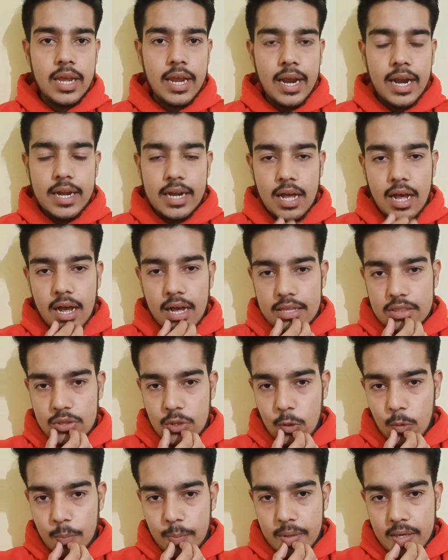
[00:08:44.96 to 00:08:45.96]
and
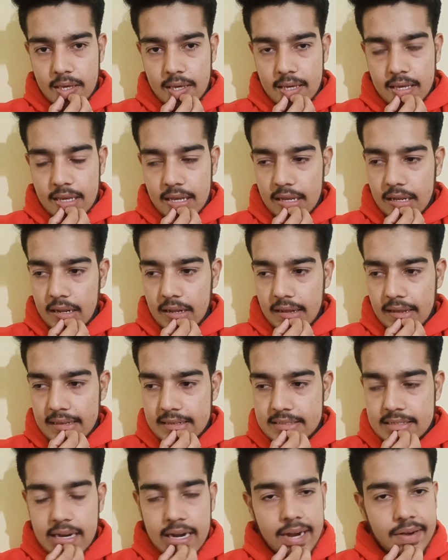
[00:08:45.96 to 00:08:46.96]
anthropy
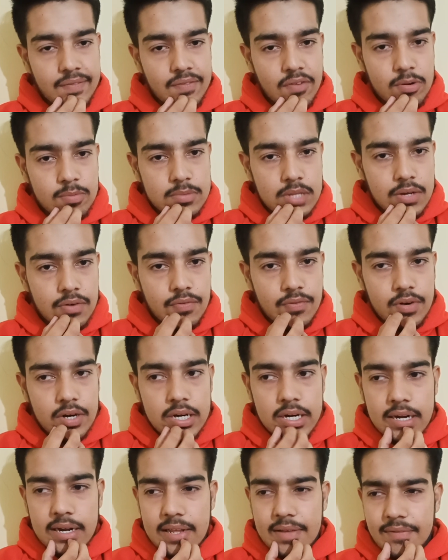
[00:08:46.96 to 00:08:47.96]
is derived from the
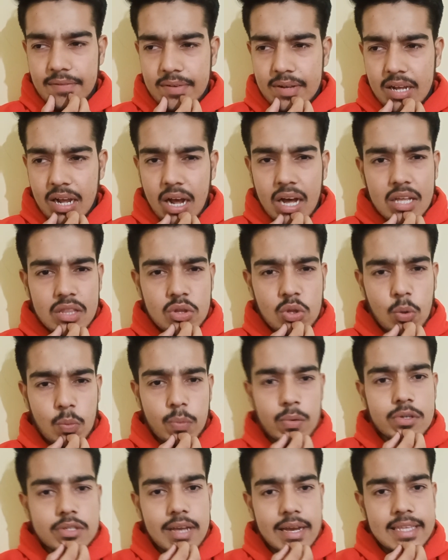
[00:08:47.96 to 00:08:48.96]
word
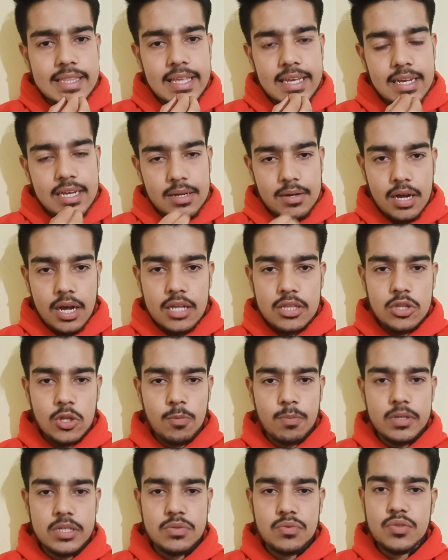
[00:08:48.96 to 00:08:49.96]
anthropos, I think,
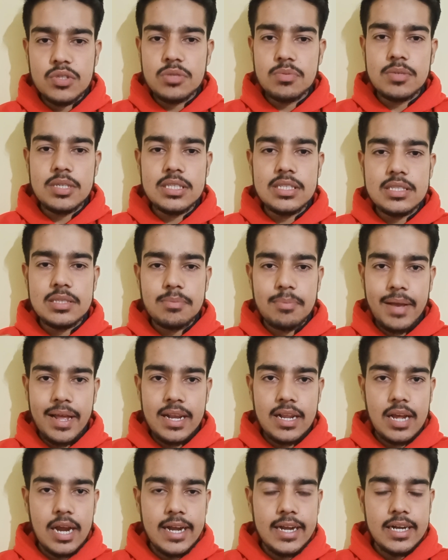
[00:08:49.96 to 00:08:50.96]
anthropos, which means
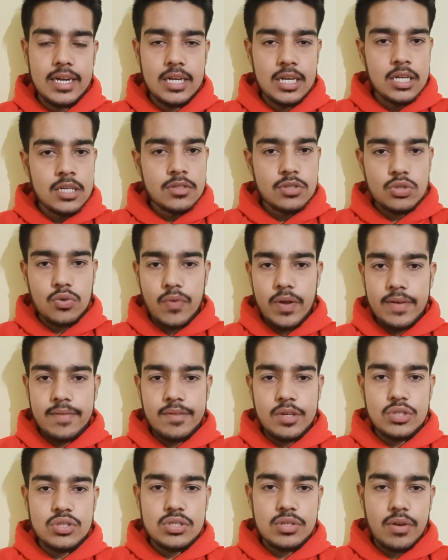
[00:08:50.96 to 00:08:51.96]
mankind. So when
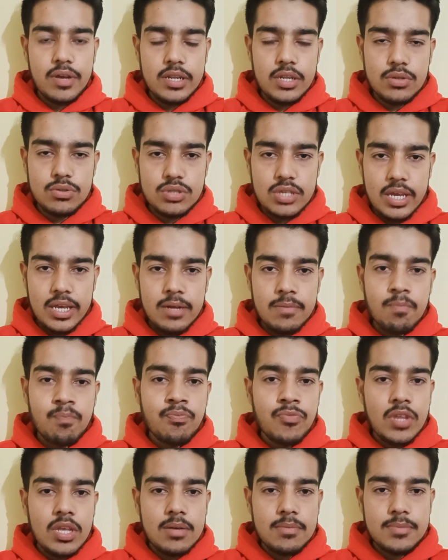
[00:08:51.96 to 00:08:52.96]
you say
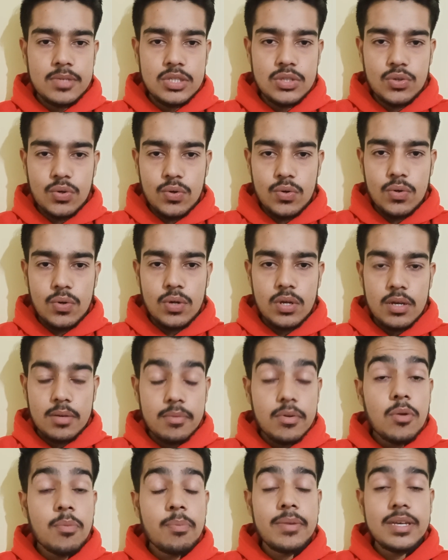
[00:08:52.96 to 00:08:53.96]

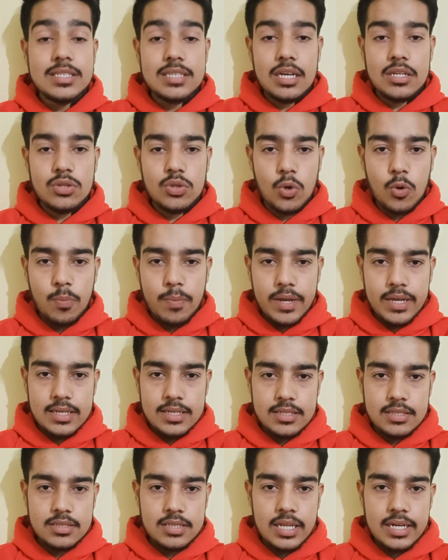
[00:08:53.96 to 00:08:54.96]
misanthropic,
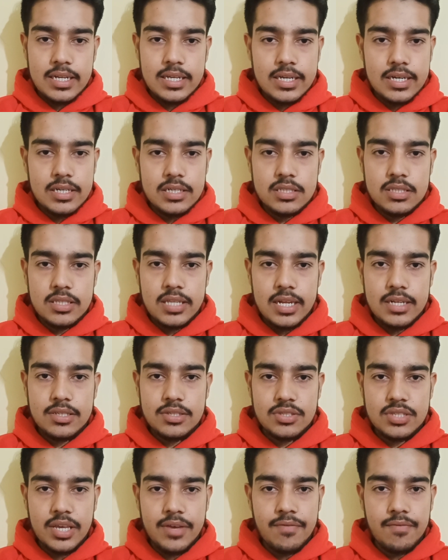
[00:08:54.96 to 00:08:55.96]
then there is the
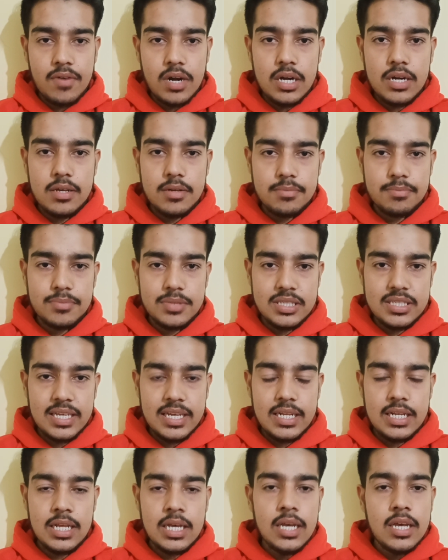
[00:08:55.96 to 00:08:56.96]
same word
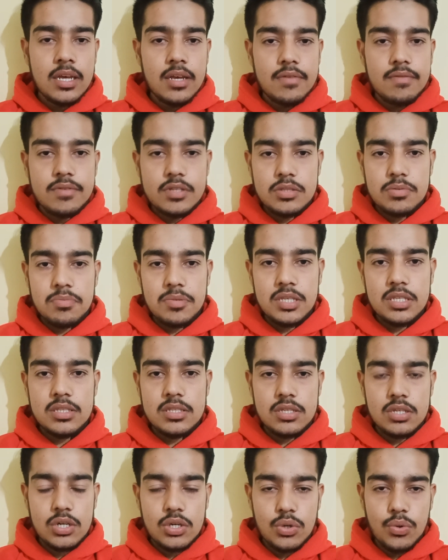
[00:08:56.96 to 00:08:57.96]
misane, which
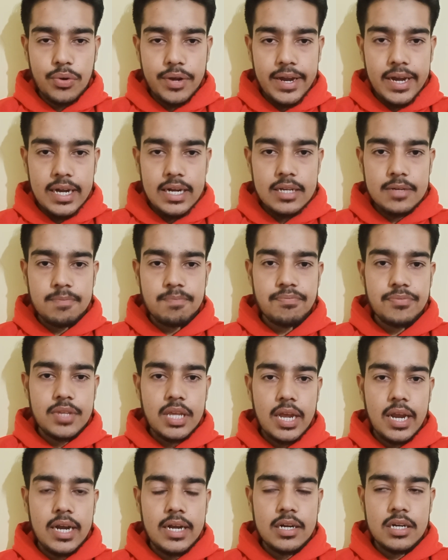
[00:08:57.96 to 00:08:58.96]
means to hate,
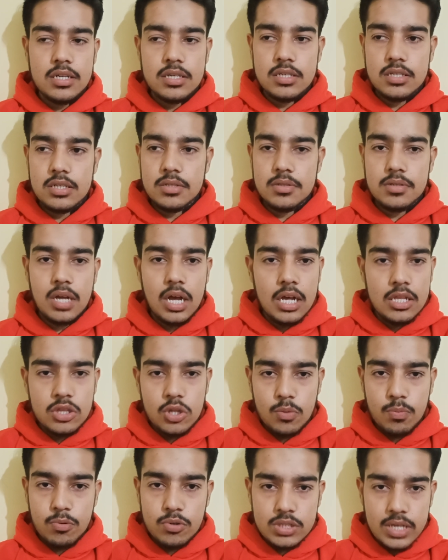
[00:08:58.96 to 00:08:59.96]
and
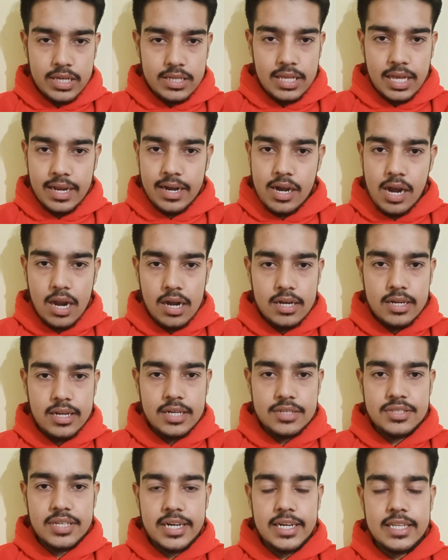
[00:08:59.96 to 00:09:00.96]
anthropos, I earlier
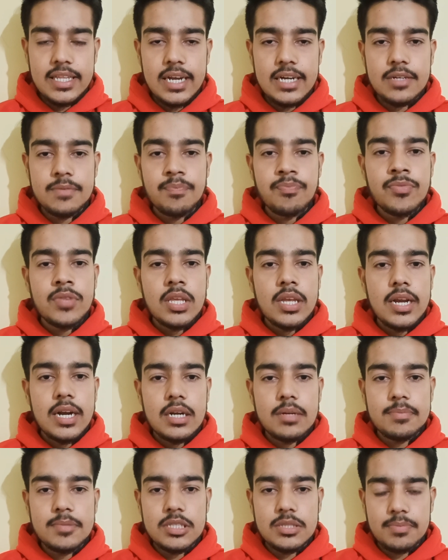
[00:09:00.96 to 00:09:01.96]
said that it
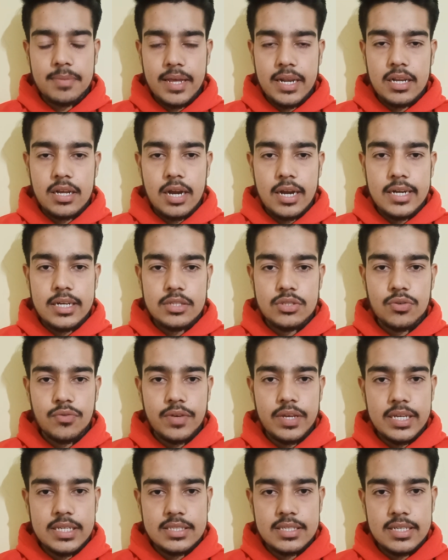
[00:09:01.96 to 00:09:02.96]
means mankind. So we
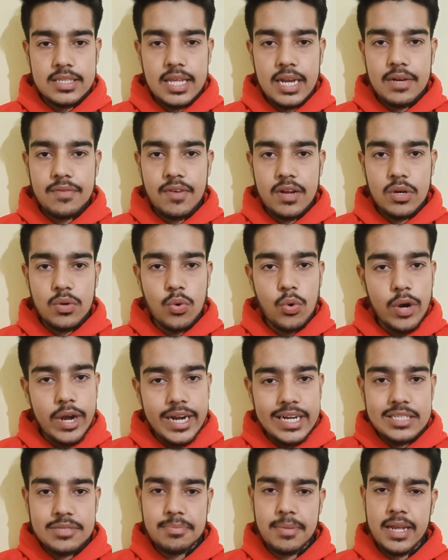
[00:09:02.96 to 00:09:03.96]
can say that one who
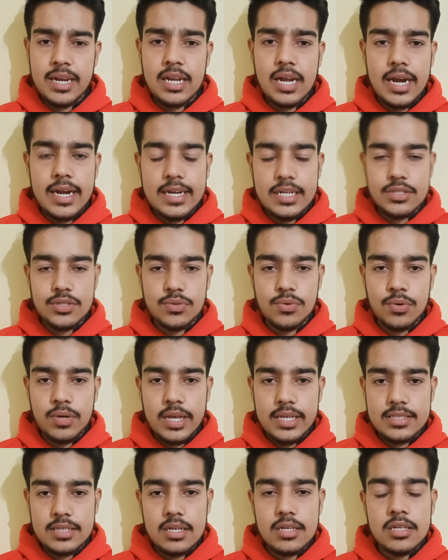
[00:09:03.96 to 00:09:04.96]
hates mankind is known
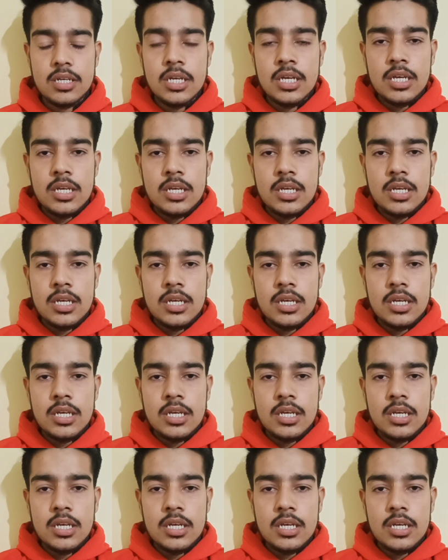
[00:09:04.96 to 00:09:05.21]
as a